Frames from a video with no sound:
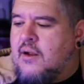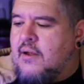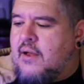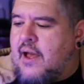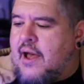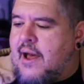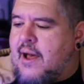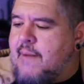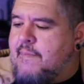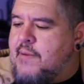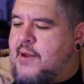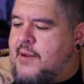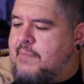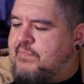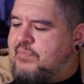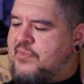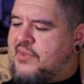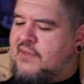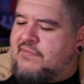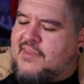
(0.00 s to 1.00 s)
But
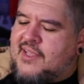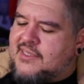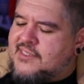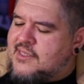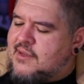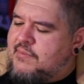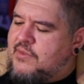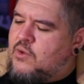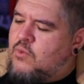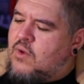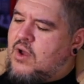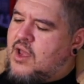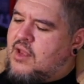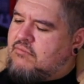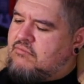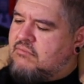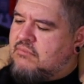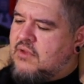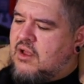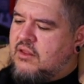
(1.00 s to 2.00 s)
if that's something you want,
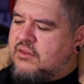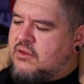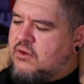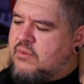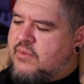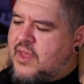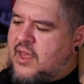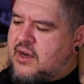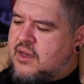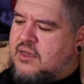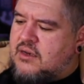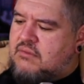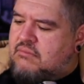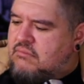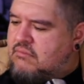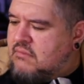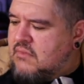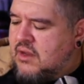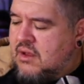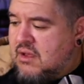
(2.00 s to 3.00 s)
I'll throw that in.
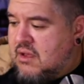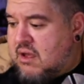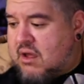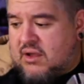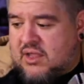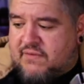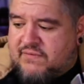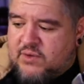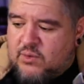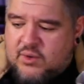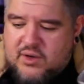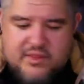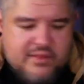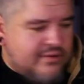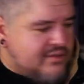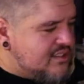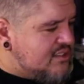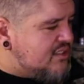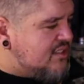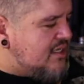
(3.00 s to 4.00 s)
I'll give you one of
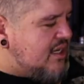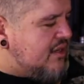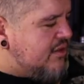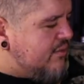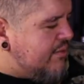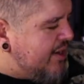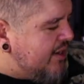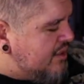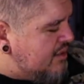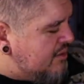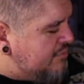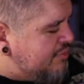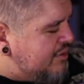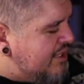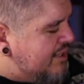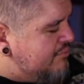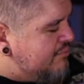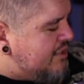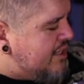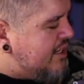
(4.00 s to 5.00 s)
those instead of the regular
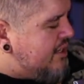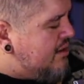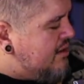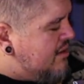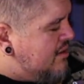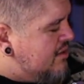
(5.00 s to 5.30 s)
plain blade.